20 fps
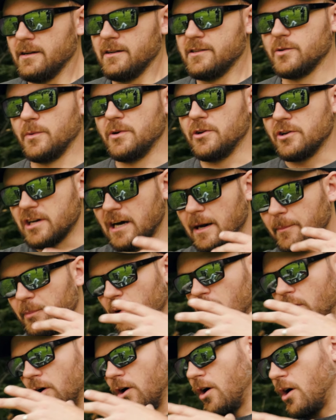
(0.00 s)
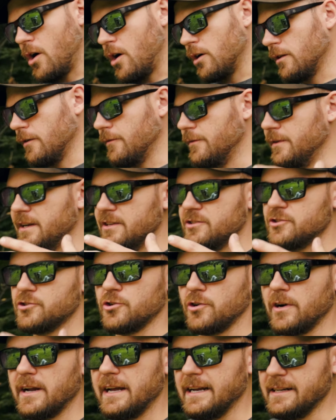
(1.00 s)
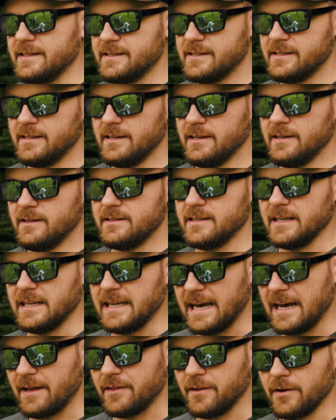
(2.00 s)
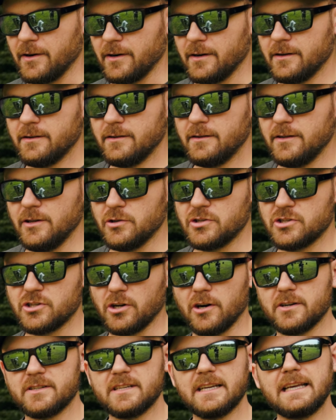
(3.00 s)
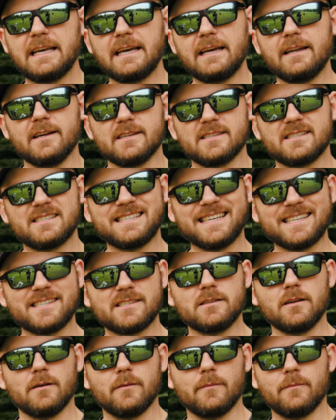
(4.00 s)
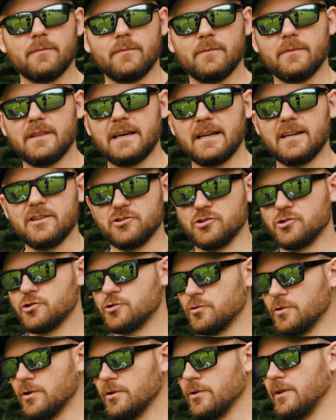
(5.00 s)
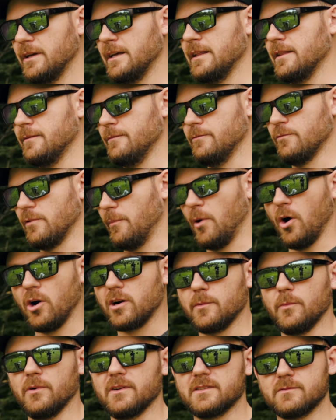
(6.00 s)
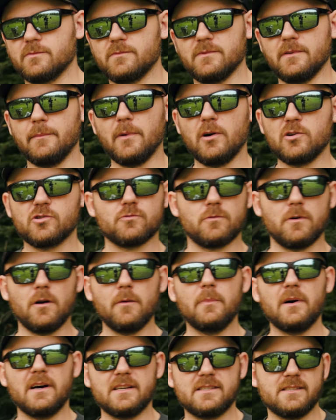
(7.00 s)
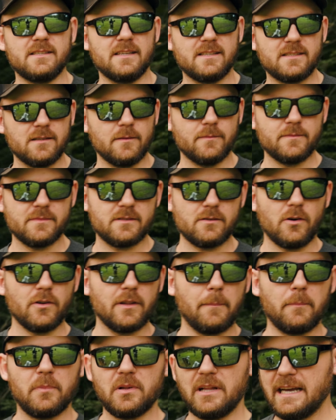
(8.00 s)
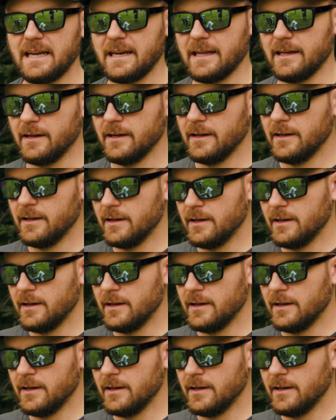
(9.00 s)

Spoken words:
So when you couple all of these traits together, you start to get a system that is truly remarkable. It's the most robust systems on the planet.